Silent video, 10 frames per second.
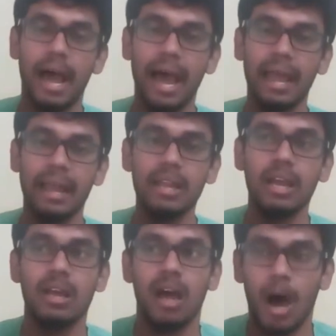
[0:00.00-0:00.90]
And
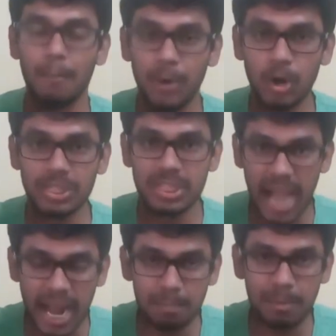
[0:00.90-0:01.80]
upon
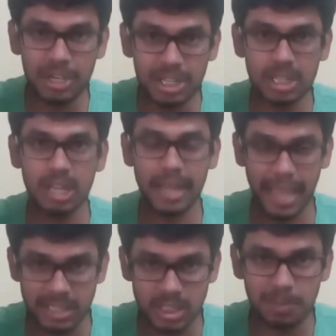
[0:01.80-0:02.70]
that particular
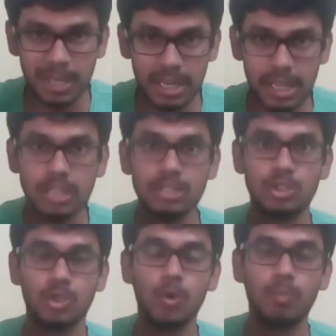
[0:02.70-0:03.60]

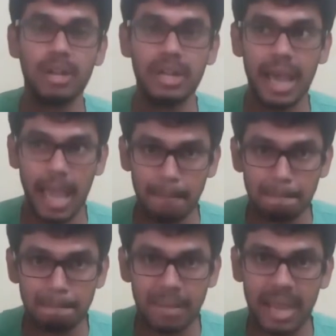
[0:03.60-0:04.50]
experience, you build an
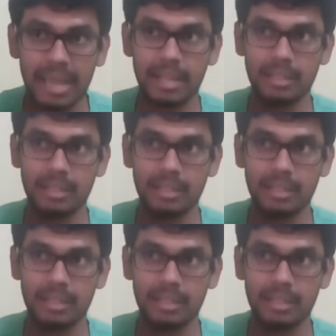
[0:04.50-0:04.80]
empire.